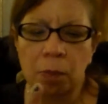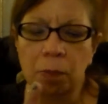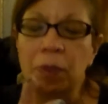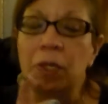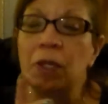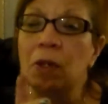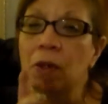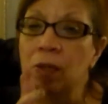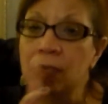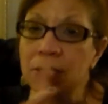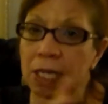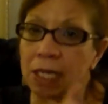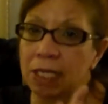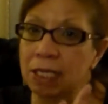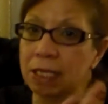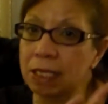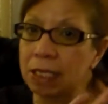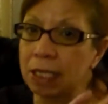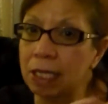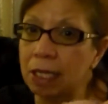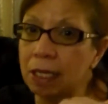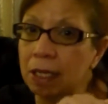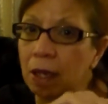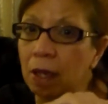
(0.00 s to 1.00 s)
because I
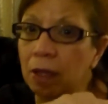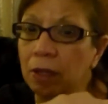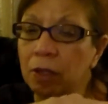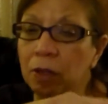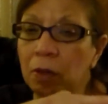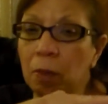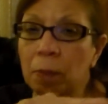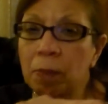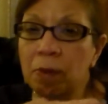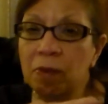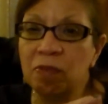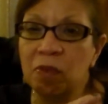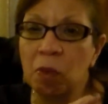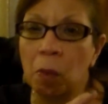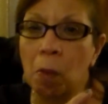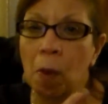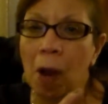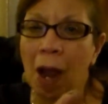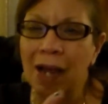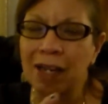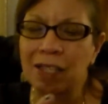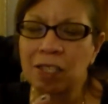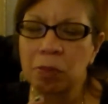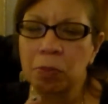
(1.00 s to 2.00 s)
see a little bit of a
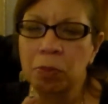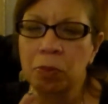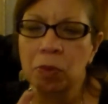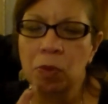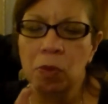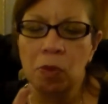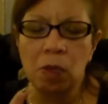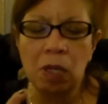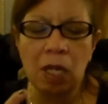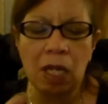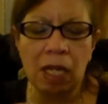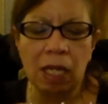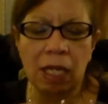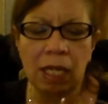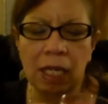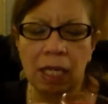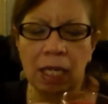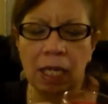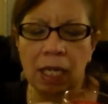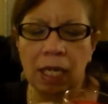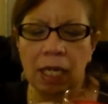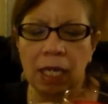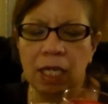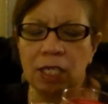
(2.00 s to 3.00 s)
wax pool,
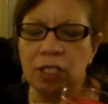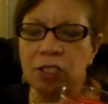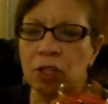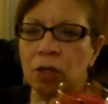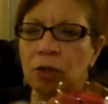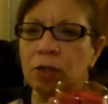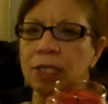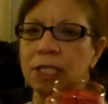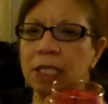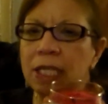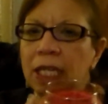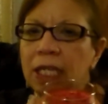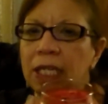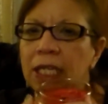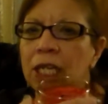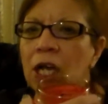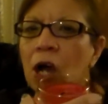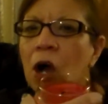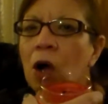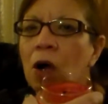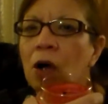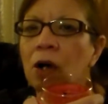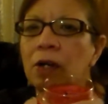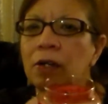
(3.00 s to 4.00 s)
it starts getting
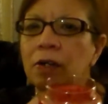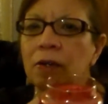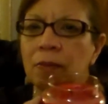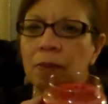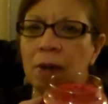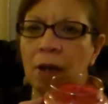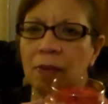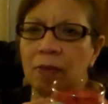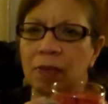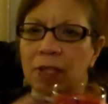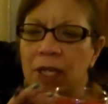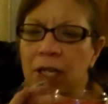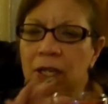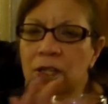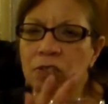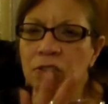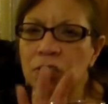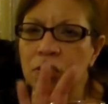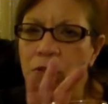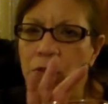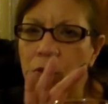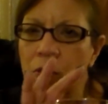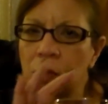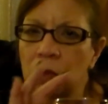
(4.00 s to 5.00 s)
hard around the
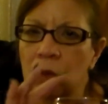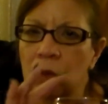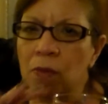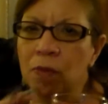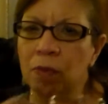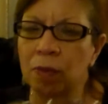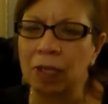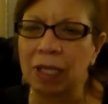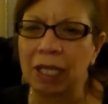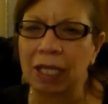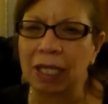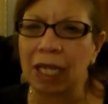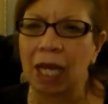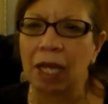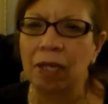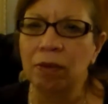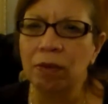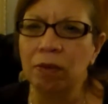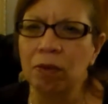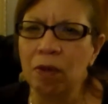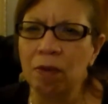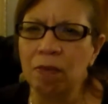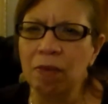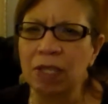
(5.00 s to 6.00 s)
edges over again. I
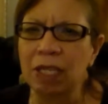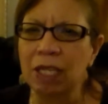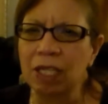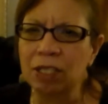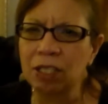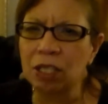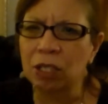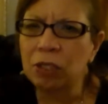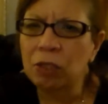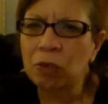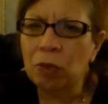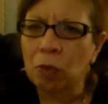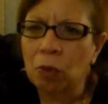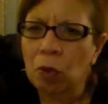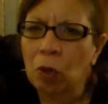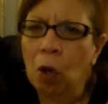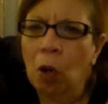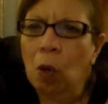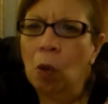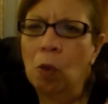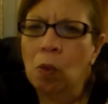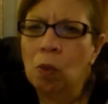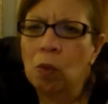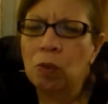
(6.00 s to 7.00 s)
don't know if it gets a little
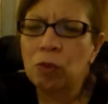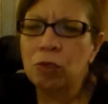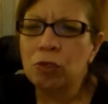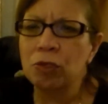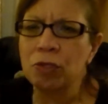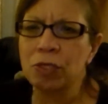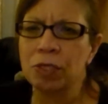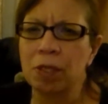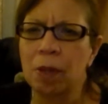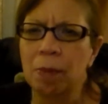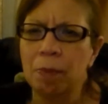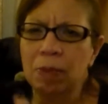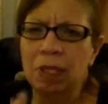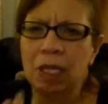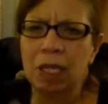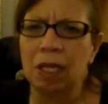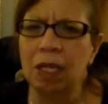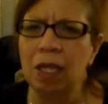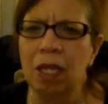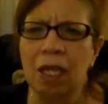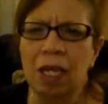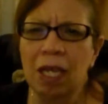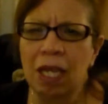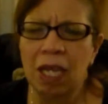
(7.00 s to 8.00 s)
cold or
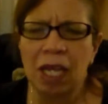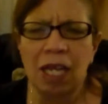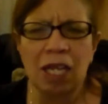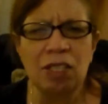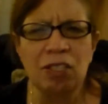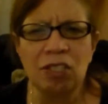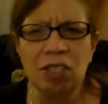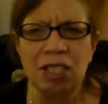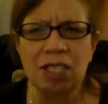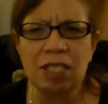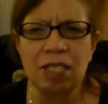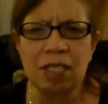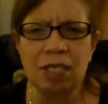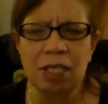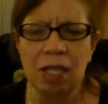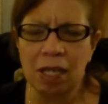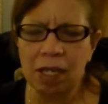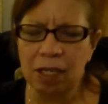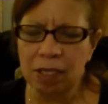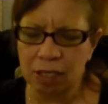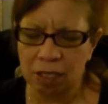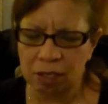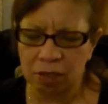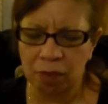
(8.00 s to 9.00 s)
something. It just
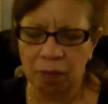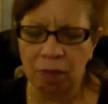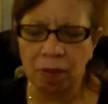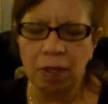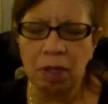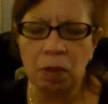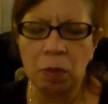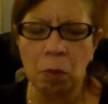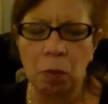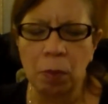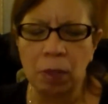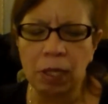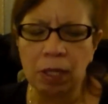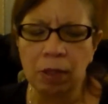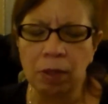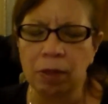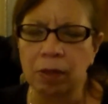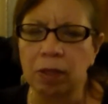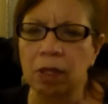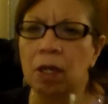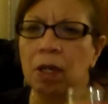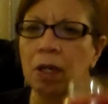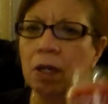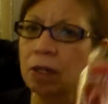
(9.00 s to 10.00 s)
does. It's very
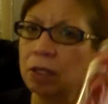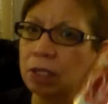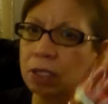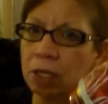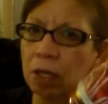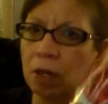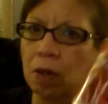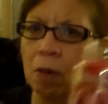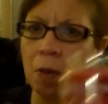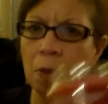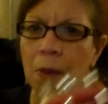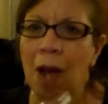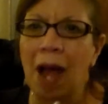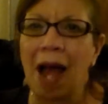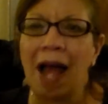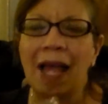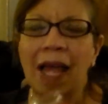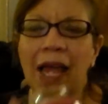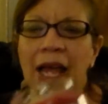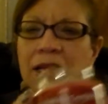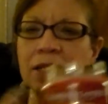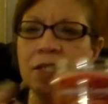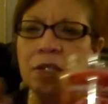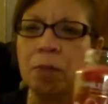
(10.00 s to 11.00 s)
weird. So I
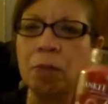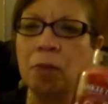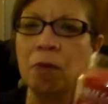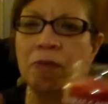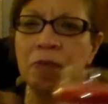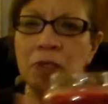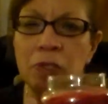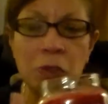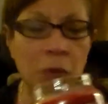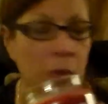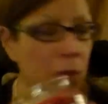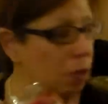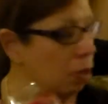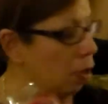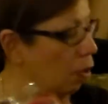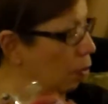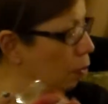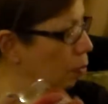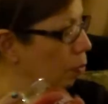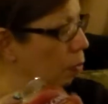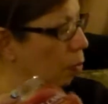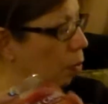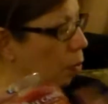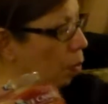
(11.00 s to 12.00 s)
had to move it to
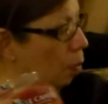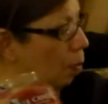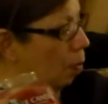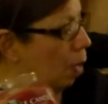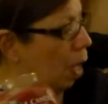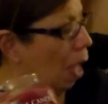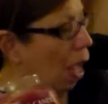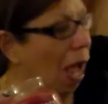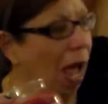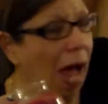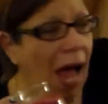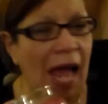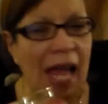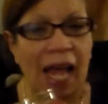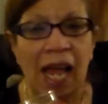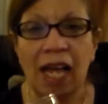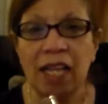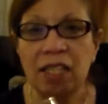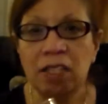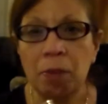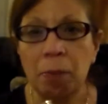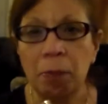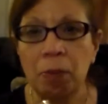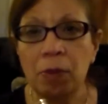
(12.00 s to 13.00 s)
another room. I
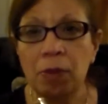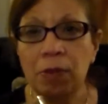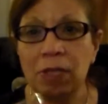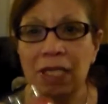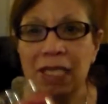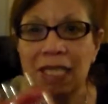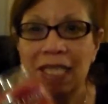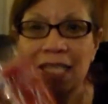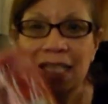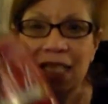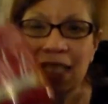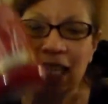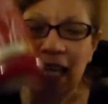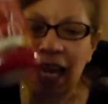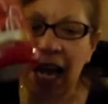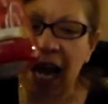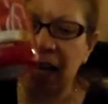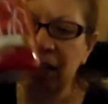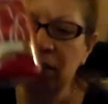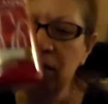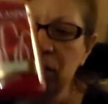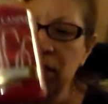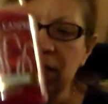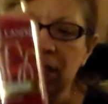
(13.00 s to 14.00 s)
had to put it in a
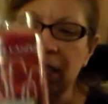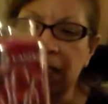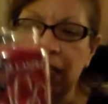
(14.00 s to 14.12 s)
candle